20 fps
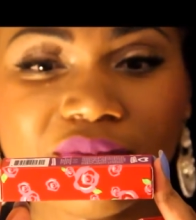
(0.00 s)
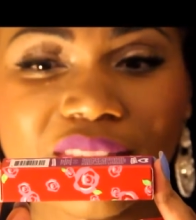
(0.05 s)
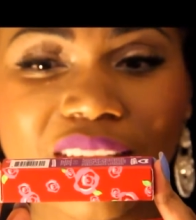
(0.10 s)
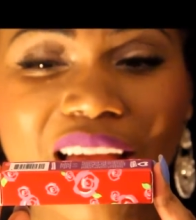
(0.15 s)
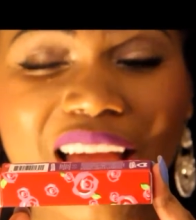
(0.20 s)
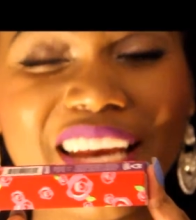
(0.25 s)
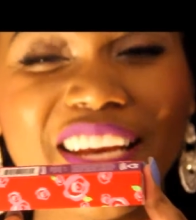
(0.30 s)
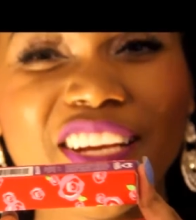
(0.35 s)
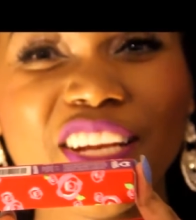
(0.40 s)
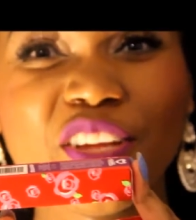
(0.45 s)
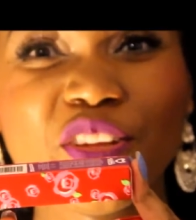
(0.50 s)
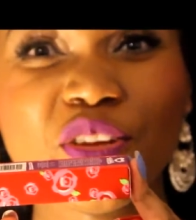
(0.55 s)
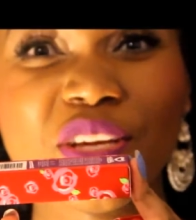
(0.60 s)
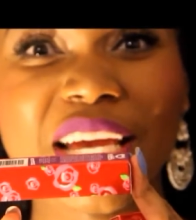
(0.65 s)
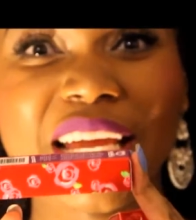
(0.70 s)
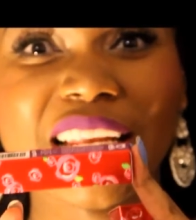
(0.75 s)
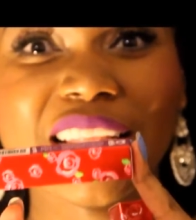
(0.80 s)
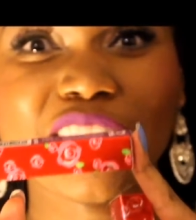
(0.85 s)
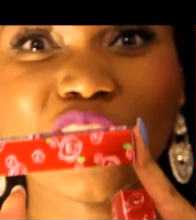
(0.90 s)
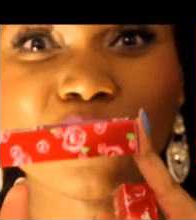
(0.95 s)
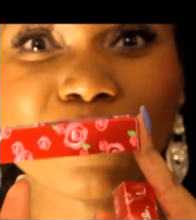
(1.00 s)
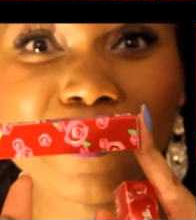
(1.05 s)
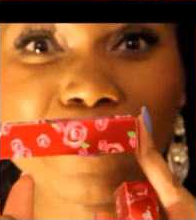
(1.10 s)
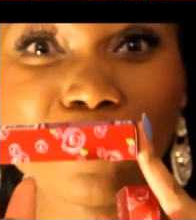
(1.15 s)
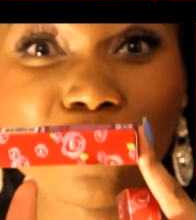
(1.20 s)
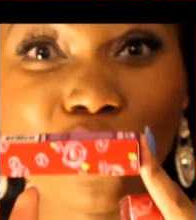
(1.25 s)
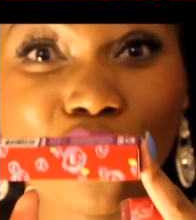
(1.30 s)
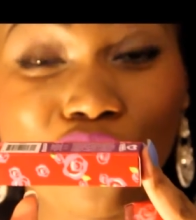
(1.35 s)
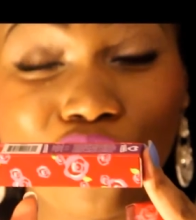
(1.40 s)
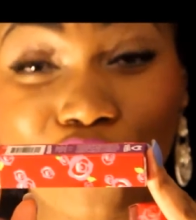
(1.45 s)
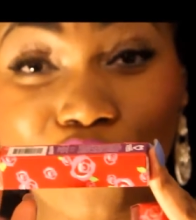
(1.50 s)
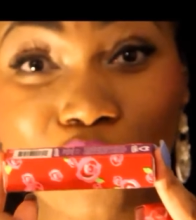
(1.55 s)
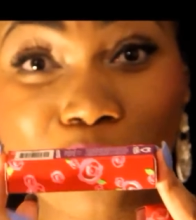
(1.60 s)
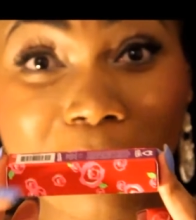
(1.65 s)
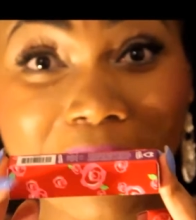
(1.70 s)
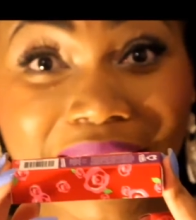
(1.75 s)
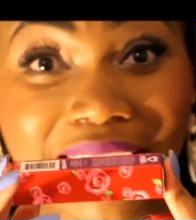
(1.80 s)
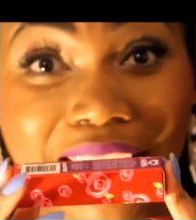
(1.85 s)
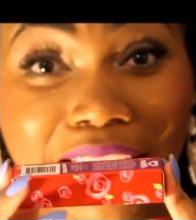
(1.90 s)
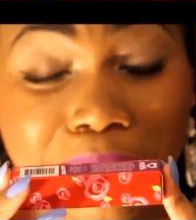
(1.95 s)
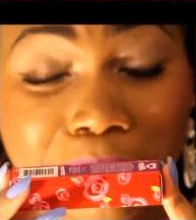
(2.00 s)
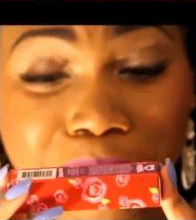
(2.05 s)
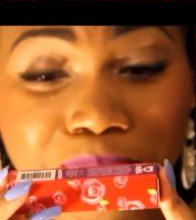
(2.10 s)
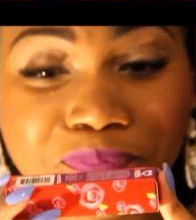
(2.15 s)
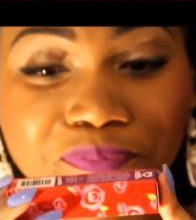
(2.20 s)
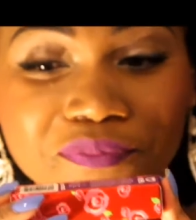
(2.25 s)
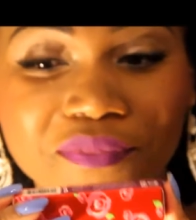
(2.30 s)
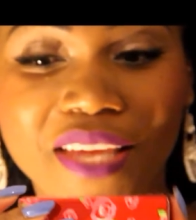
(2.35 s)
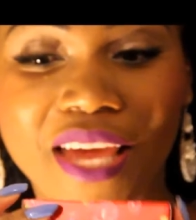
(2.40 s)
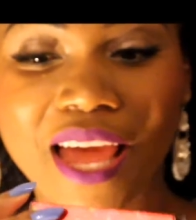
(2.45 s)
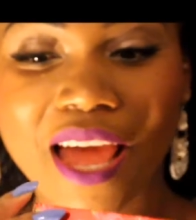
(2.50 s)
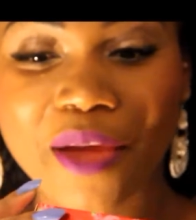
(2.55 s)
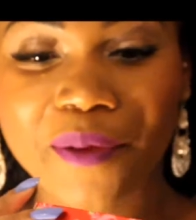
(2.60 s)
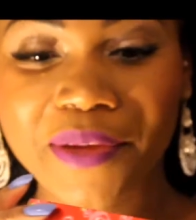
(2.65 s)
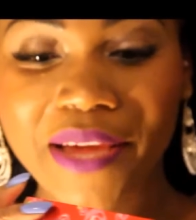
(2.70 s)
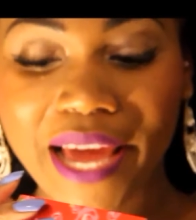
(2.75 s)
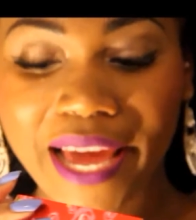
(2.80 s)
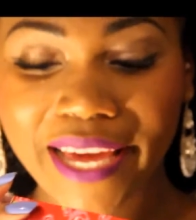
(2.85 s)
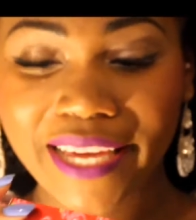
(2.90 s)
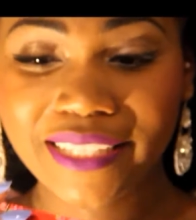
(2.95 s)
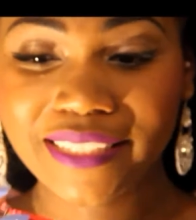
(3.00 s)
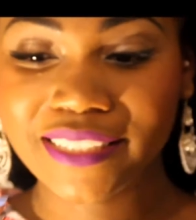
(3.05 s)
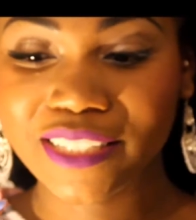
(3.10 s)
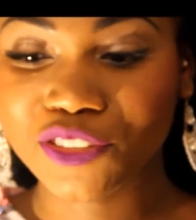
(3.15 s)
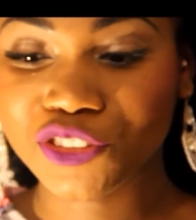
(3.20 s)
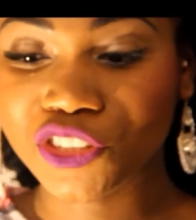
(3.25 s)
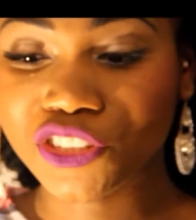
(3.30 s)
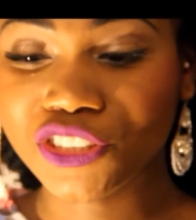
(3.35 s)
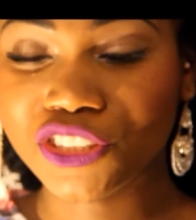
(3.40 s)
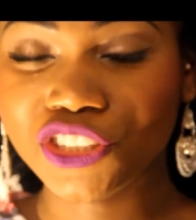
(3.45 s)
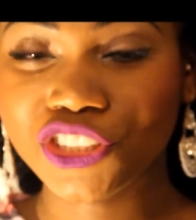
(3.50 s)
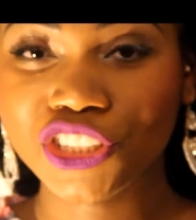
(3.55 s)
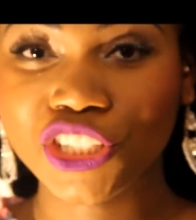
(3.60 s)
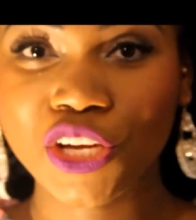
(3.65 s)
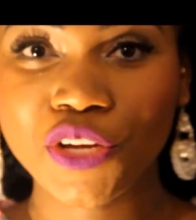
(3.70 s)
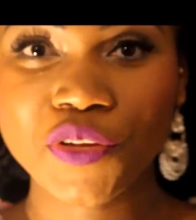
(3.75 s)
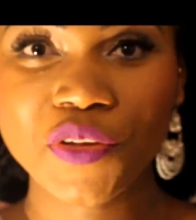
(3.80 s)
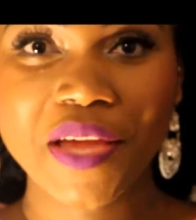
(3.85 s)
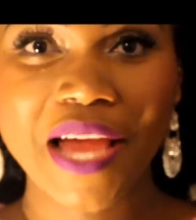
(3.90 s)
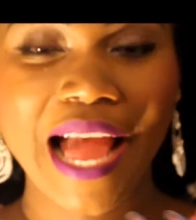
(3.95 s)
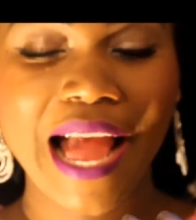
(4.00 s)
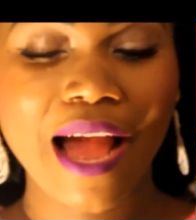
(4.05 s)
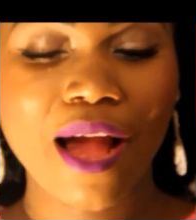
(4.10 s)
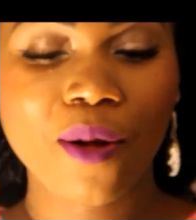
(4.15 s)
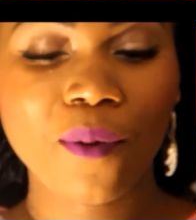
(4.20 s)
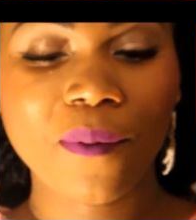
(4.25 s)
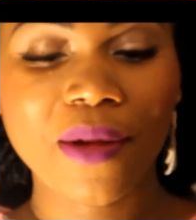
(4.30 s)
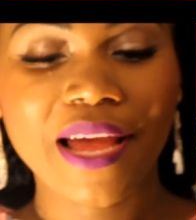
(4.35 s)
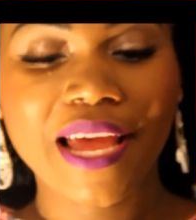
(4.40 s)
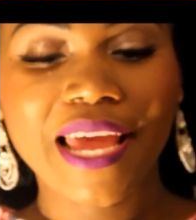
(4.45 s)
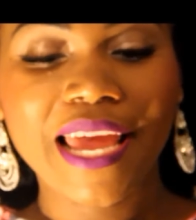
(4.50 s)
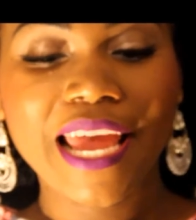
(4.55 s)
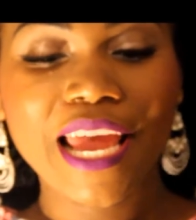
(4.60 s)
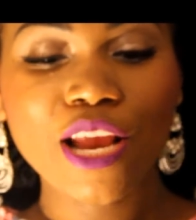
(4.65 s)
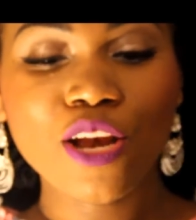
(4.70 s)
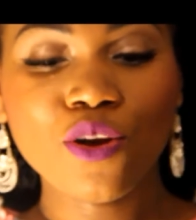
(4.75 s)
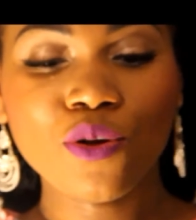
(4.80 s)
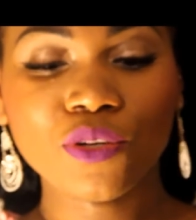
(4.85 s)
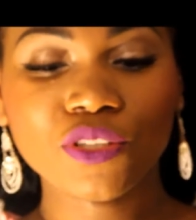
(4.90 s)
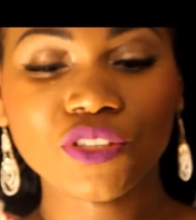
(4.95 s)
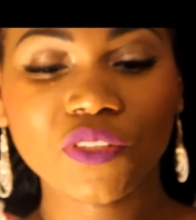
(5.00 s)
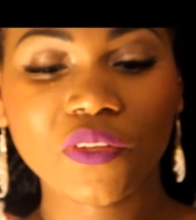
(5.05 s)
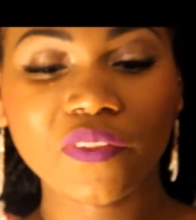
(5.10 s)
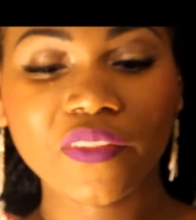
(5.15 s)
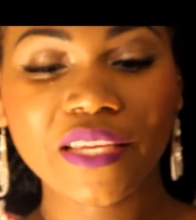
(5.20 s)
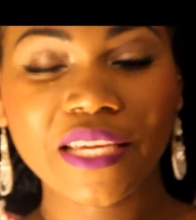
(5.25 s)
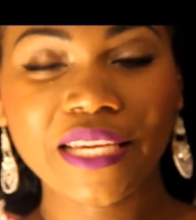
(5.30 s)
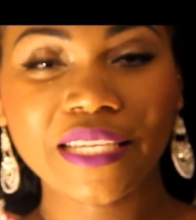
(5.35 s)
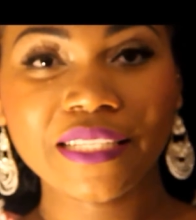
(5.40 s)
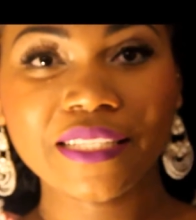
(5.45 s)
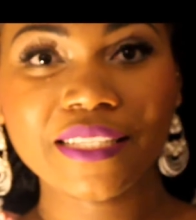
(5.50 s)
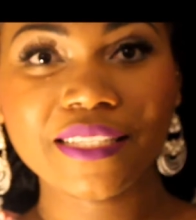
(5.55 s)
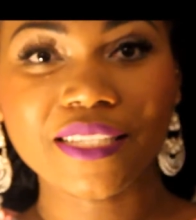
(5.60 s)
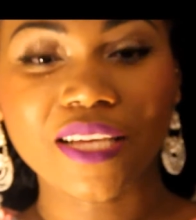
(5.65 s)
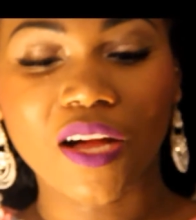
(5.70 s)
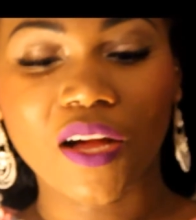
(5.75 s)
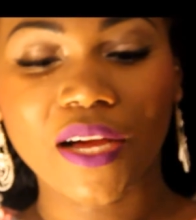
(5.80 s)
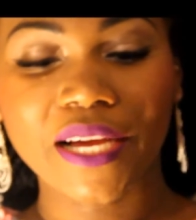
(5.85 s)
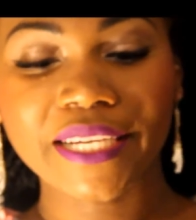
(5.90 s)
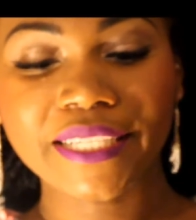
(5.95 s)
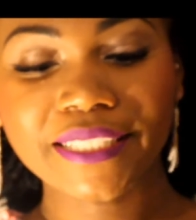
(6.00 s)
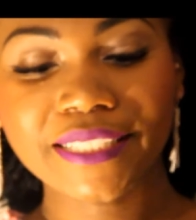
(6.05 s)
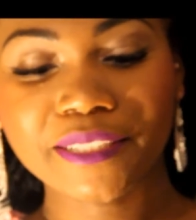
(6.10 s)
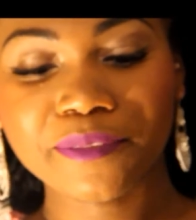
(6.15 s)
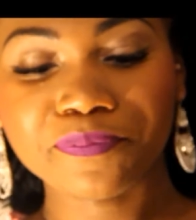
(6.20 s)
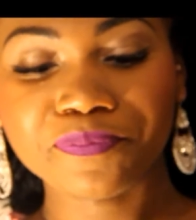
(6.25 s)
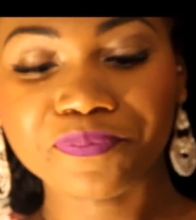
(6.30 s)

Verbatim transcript: I don't know you get a little bit more for your money okay so just to show you how it looks on the inside